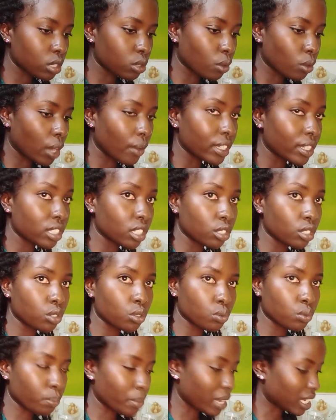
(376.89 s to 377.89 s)
So I wanted
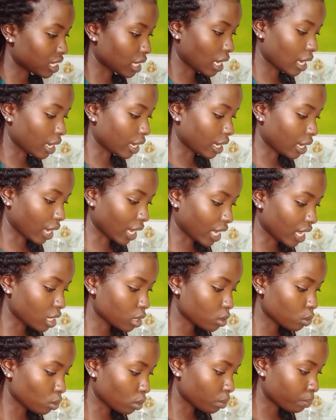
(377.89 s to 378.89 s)
to, but I, I guess
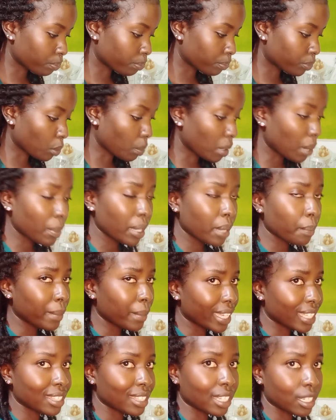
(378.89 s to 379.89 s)
we'll probably
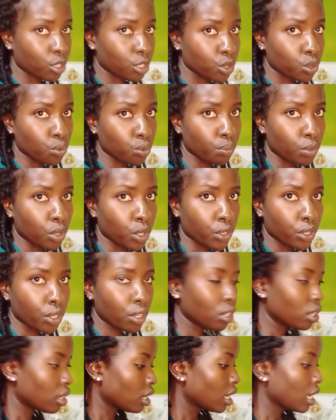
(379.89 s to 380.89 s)
make that tomorrow.
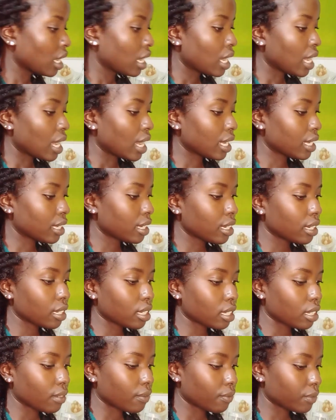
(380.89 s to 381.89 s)
And
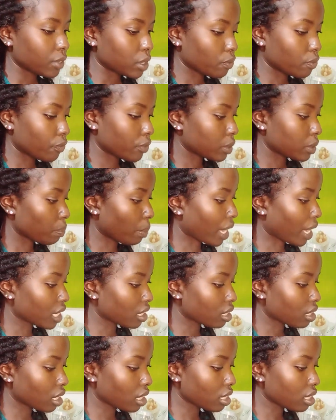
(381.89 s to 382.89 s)

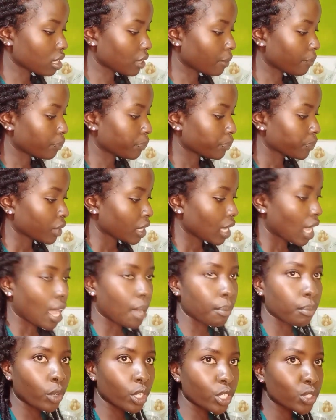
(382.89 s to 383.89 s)
spices
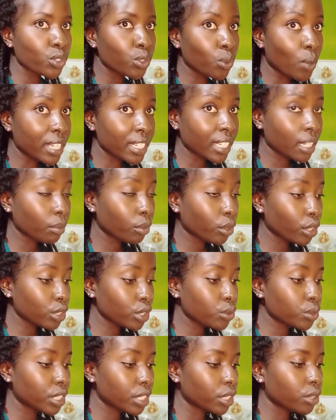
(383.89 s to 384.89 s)
I'm going to one day I'm going
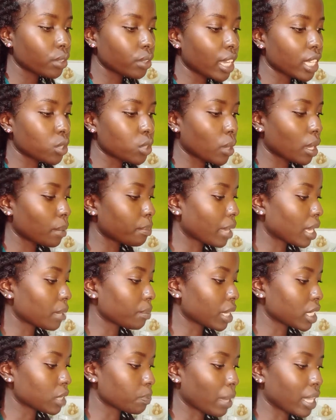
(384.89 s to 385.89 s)
to take you guys where I buy
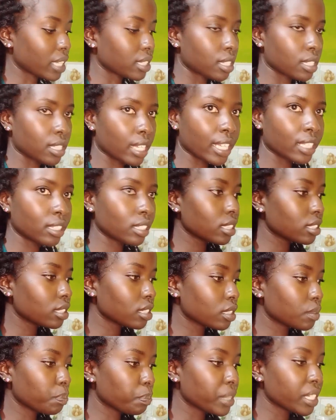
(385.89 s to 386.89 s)
my spices. Like this
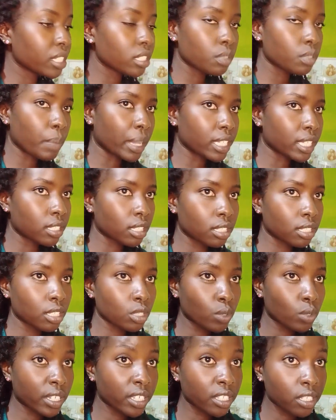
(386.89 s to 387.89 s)
is mixed spices.
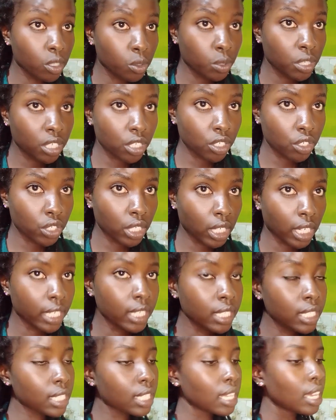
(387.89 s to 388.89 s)
This one is 20 shillings.